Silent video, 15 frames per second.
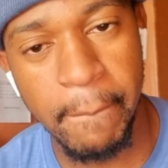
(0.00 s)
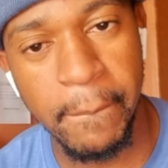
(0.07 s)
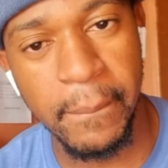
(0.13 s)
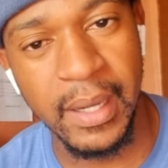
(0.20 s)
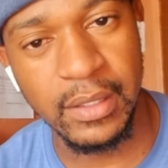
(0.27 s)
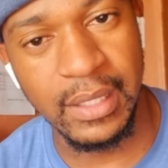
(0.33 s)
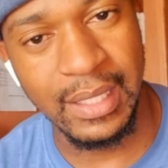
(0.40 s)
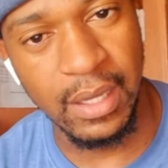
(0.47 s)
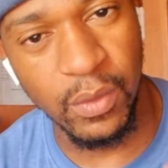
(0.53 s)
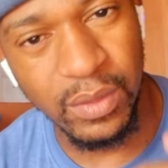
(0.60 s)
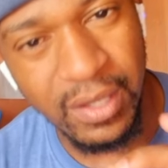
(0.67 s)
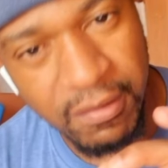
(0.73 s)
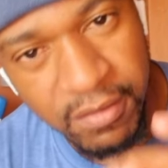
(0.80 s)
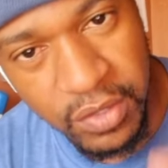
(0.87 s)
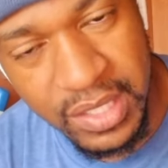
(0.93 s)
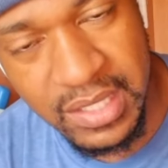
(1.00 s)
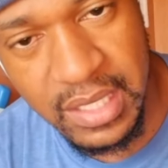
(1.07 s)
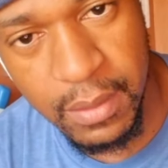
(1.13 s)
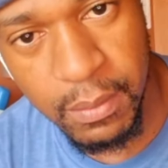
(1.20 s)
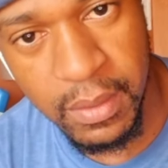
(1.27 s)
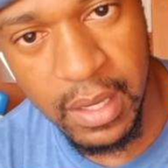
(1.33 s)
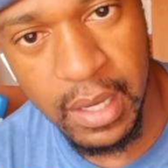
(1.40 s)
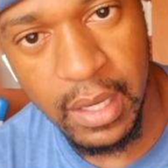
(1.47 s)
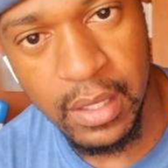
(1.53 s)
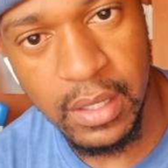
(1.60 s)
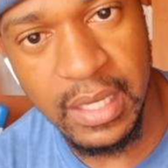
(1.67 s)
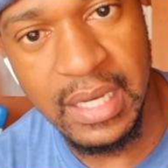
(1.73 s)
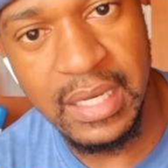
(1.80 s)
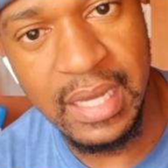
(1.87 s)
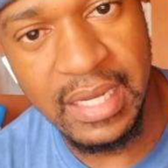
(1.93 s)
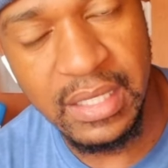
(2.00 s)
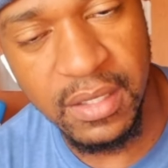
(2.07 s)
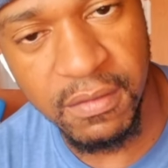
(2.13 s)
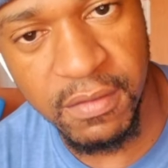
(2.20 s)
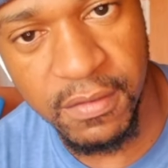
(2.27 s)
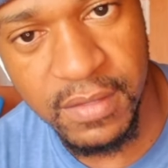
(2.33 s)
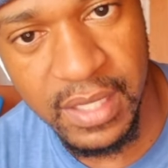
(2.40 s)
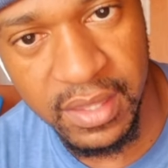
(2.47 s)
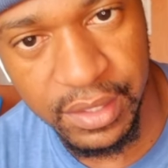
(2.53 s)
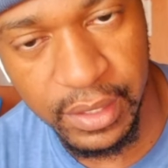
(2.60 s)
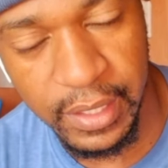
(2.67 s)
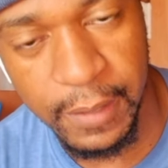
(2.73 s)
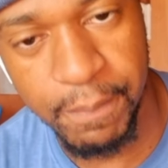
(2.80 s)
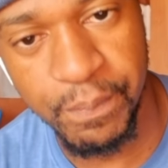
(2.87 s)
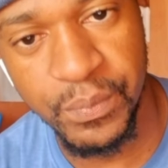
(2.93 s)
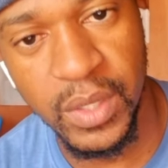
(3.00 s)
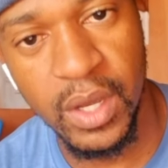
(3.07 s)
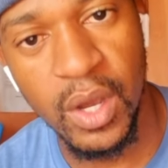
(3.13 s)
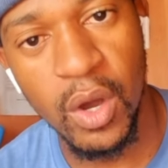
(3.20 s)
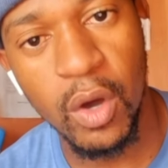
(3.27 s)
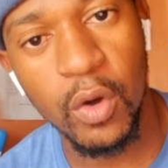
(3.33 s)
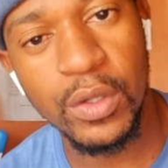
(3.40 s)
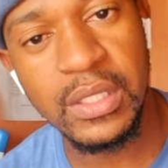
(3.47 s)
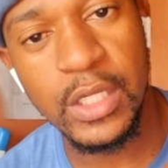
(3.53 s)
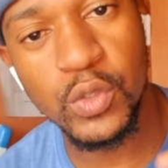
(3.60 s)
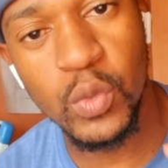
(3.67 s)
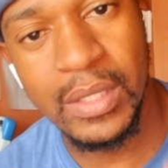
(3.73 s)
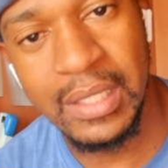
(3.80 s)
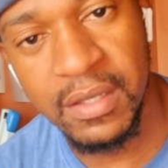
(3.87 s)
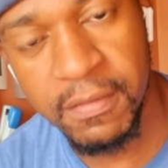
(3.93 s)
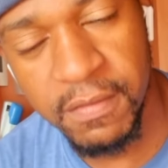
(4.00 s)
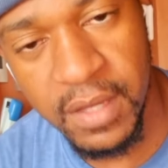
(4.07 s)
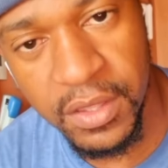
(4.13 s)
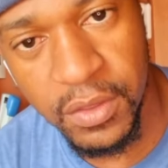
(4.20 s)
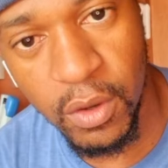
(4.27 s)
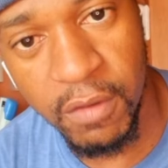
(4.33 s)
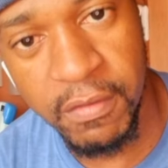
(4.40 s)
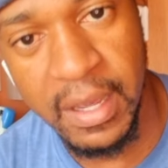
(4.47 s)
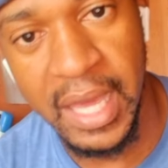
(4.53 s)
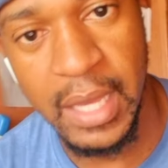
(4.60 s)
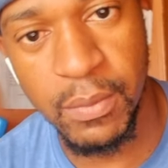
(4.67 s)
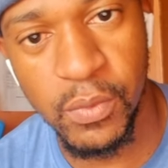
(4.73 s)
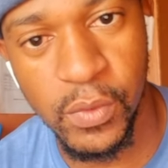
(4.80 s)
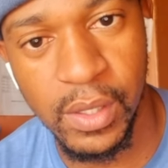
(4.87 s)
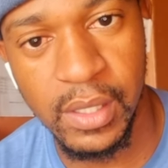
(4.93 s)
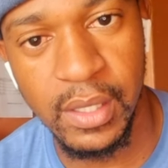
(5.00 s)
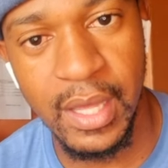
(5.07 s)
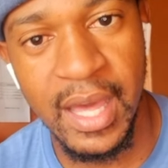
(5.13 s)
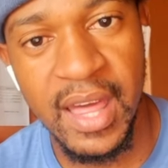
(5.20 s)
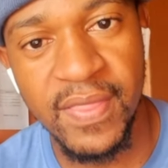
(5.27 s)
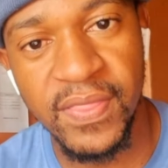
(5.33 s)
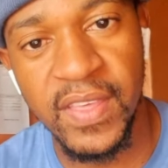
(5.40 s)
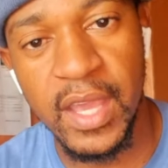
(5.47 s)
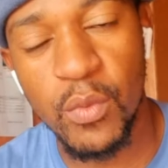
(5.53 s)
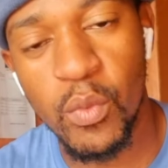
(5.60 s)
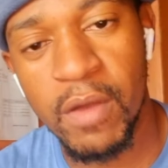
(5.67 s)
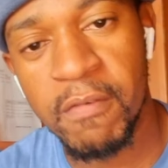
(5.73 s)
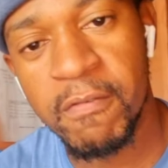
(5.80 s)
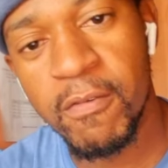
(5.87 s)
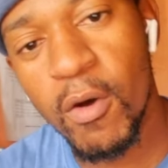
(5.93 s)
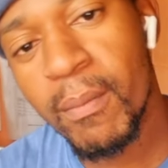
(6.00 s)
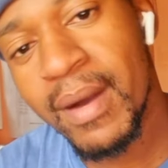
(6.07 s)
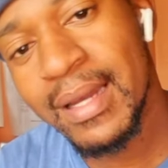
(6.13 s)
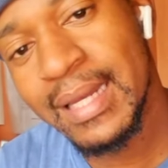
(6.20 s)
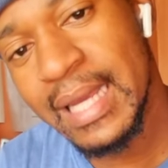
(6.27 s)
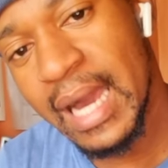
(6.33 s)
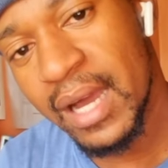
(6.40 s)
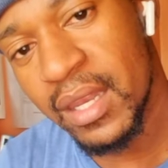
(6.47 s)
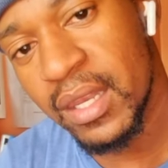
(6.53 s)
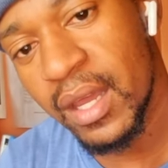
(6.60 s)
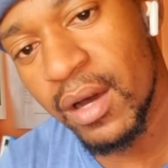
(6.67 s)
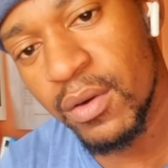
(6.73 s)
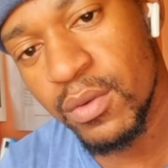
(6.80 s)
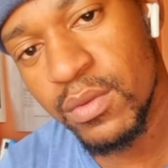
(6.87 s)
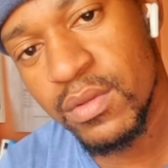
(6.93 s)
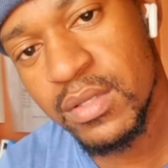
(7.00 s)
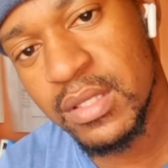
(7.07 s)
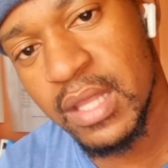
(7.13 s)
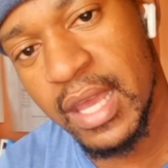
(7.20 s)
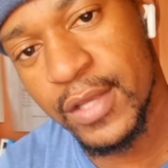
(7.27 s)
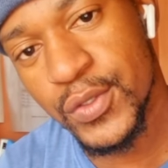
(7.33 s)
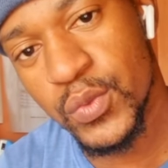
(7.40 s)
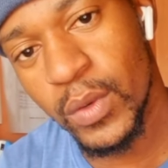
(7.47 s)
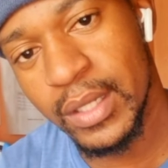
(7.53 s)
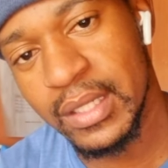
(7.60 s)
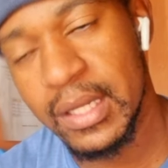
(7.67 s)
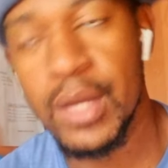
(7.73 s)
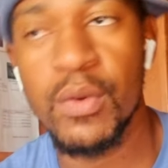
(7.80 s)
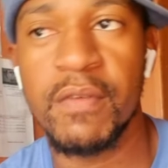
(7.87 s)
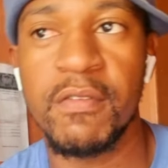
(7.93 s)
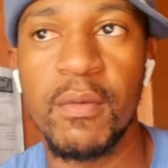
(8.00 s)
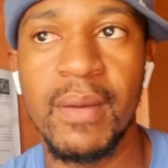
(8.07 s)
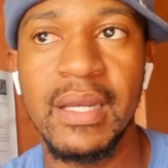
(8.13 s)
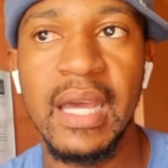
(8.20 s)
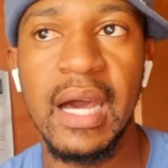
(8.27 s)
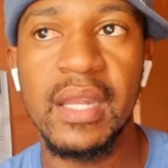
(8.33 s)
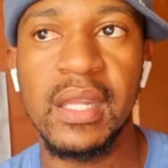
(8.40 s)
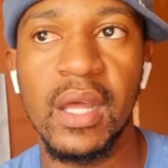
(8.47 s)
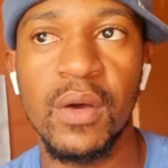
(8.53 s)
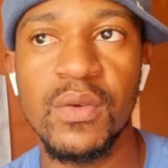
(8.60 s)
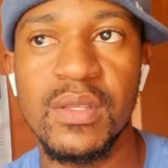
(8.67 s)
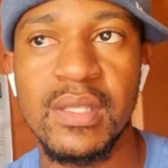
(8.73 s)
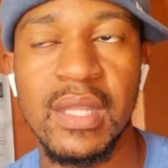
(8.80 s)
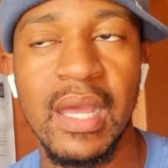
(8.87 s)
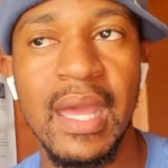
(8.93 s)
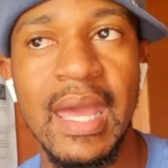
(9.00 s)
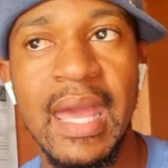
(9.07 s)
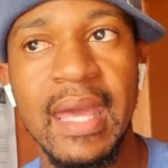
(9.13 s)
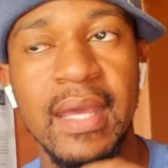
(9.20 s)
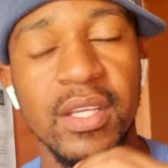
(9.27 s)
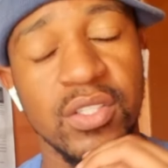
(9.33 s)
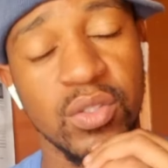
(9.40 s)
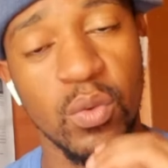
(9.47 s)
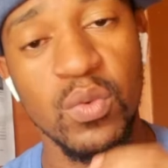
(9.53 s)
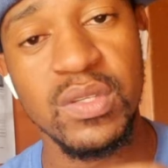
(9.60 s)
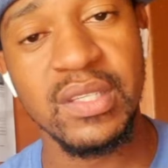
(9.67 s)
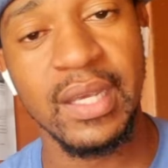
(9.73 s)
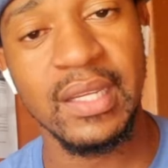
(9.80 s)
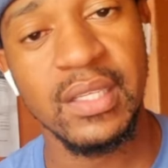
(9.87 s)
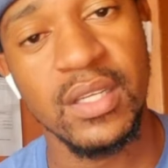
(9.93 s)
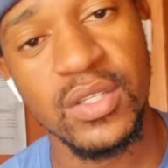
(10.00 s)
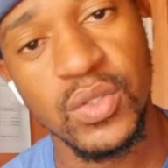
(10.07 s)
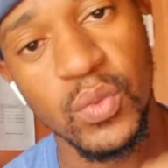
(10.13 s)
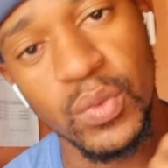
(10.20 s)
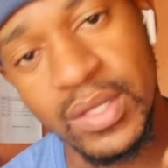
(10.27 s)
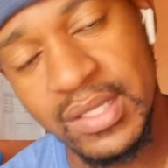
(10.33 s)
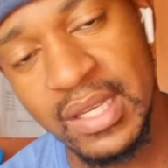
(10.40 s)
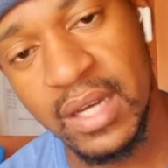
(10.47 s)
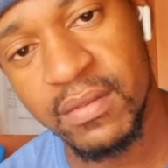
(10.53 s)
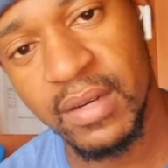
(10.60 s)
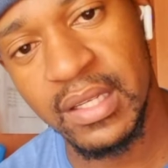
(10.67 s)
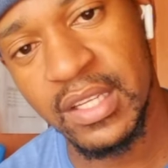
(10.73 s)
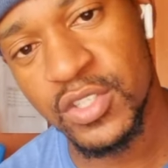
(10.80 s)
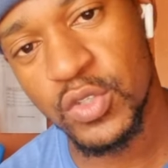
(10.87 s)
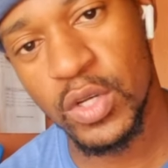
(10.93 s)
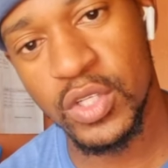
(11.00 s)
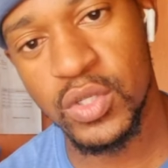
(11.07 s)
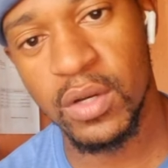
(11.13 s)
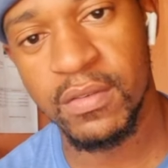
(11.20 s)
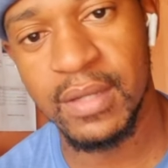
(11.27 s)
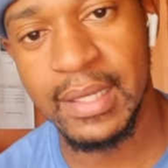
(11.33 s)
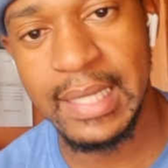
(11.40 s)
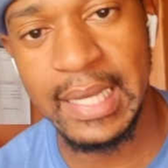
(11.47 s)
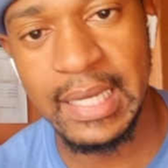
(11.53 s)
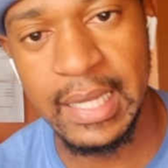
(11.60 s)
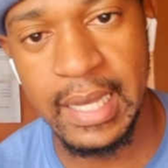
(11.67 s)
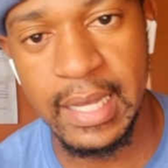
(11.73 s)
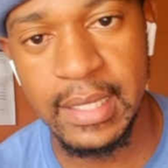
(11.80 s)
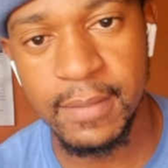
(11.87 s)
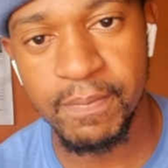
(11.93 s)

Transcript: But on the very same year, in 1953, on the 25th of April, they were formally announced as what? They were formally announced as those scientists who discovered the structure of the DNA.